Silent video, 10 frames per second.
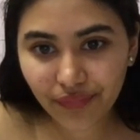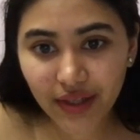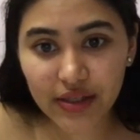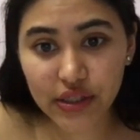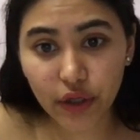
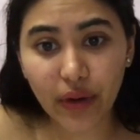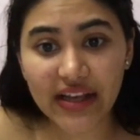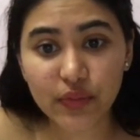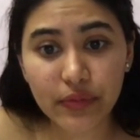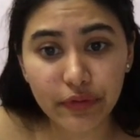So as
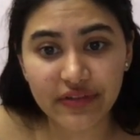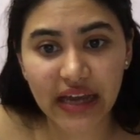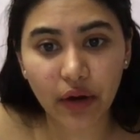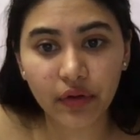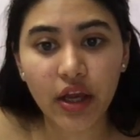we move
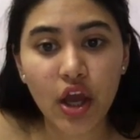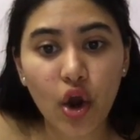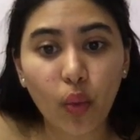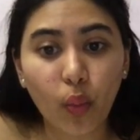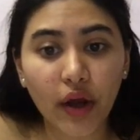down,
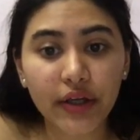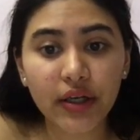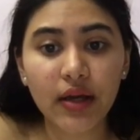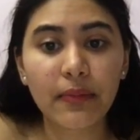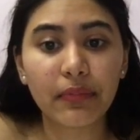1
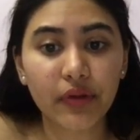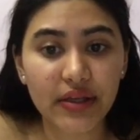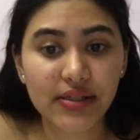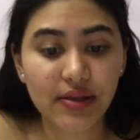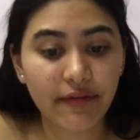
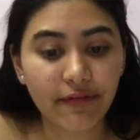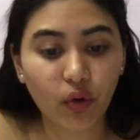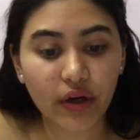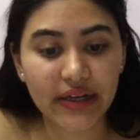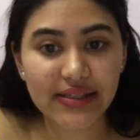plus 4
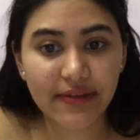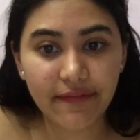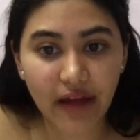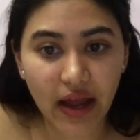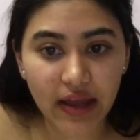is
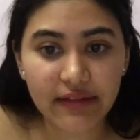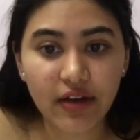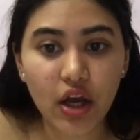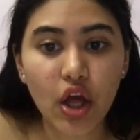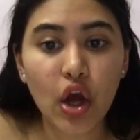5,
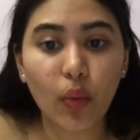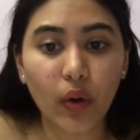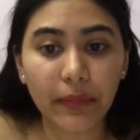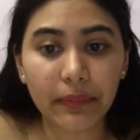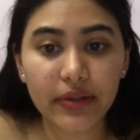
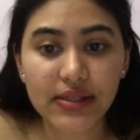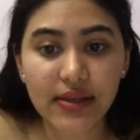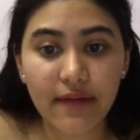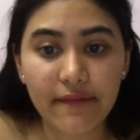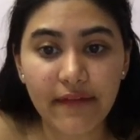1 plus
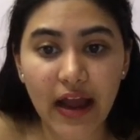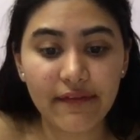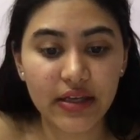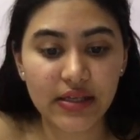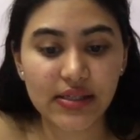5
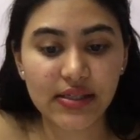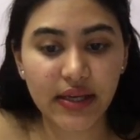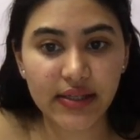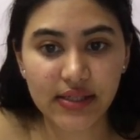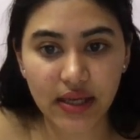is
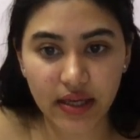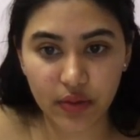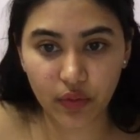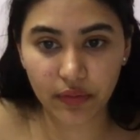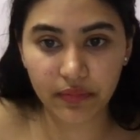6, and
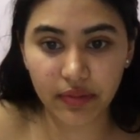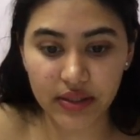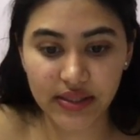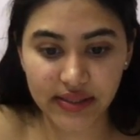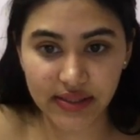1 plus
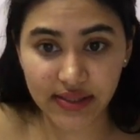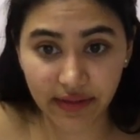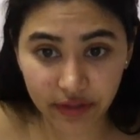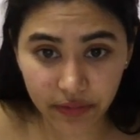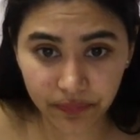6 is
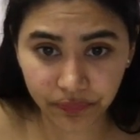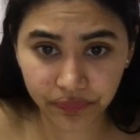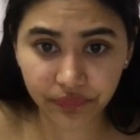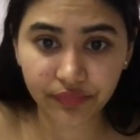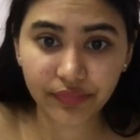7.
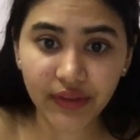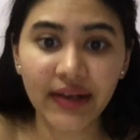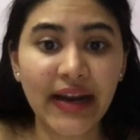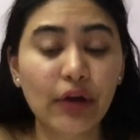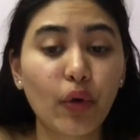
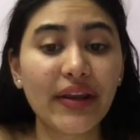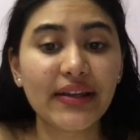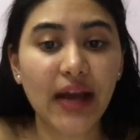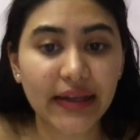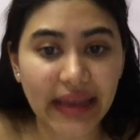Now going
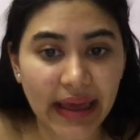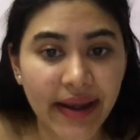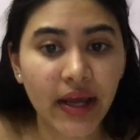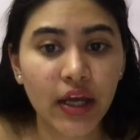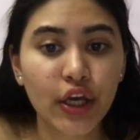
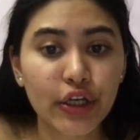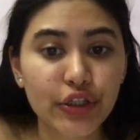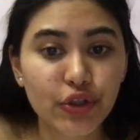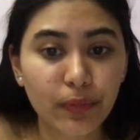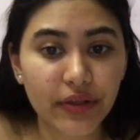again,
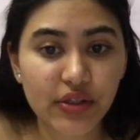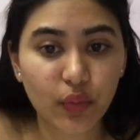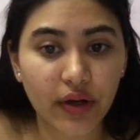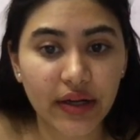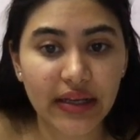2 plus
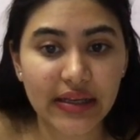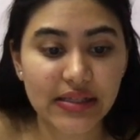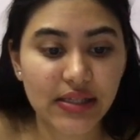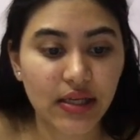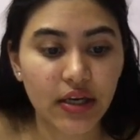1
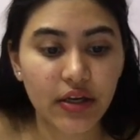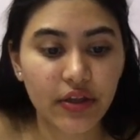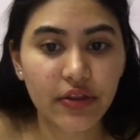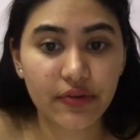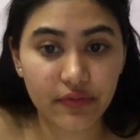is
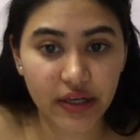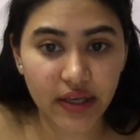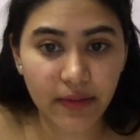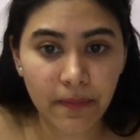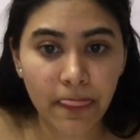
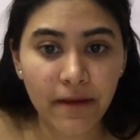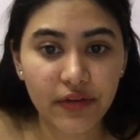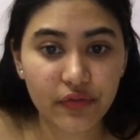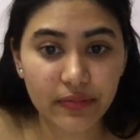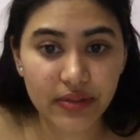3.
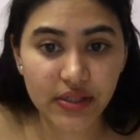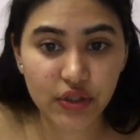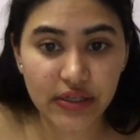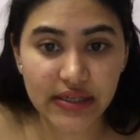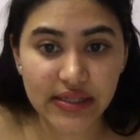3 plus
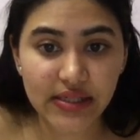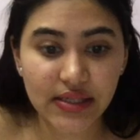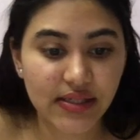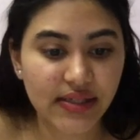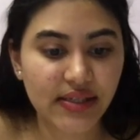3 is
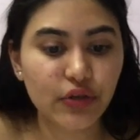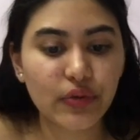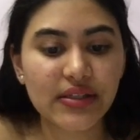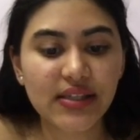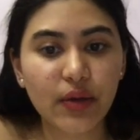6, and you
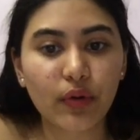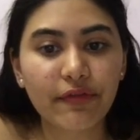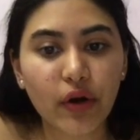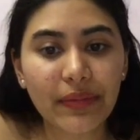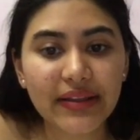can see we're
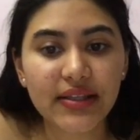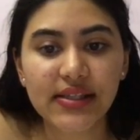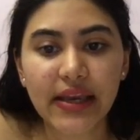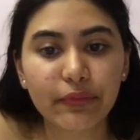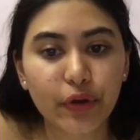forming the
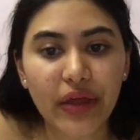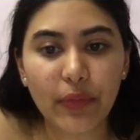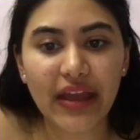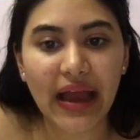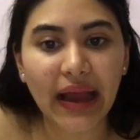same row that we
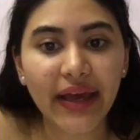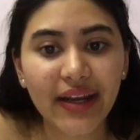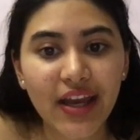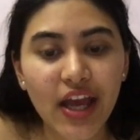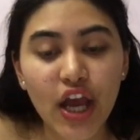had,
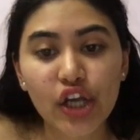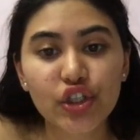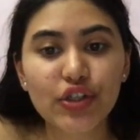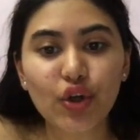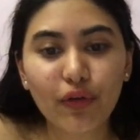
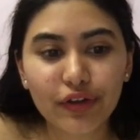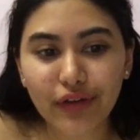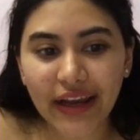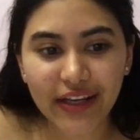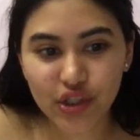just
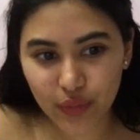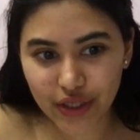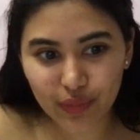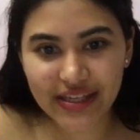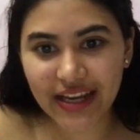overwriting so we
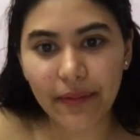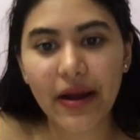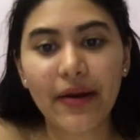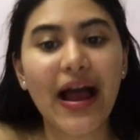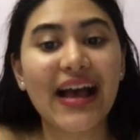don't take up
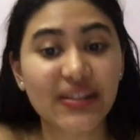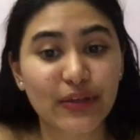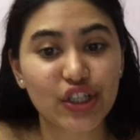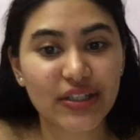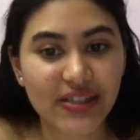as
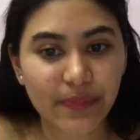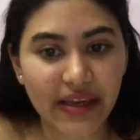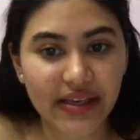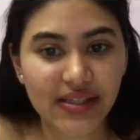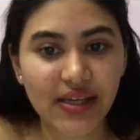much
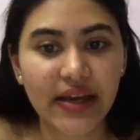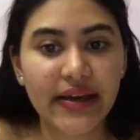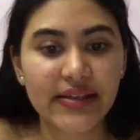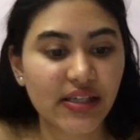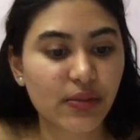space.
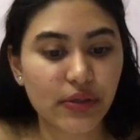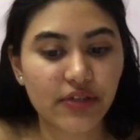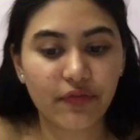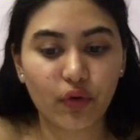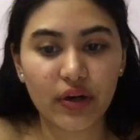6 plus
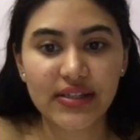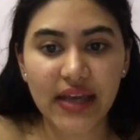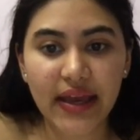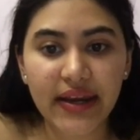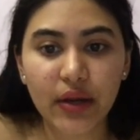4 is
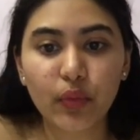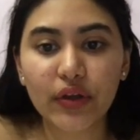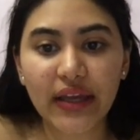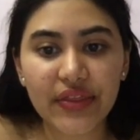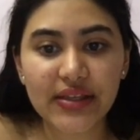10, and we'll
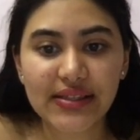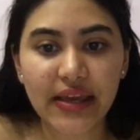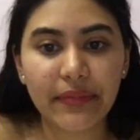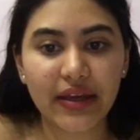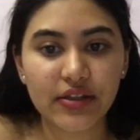get the same
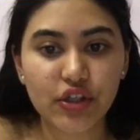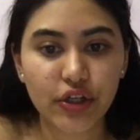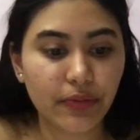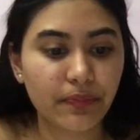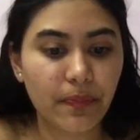answer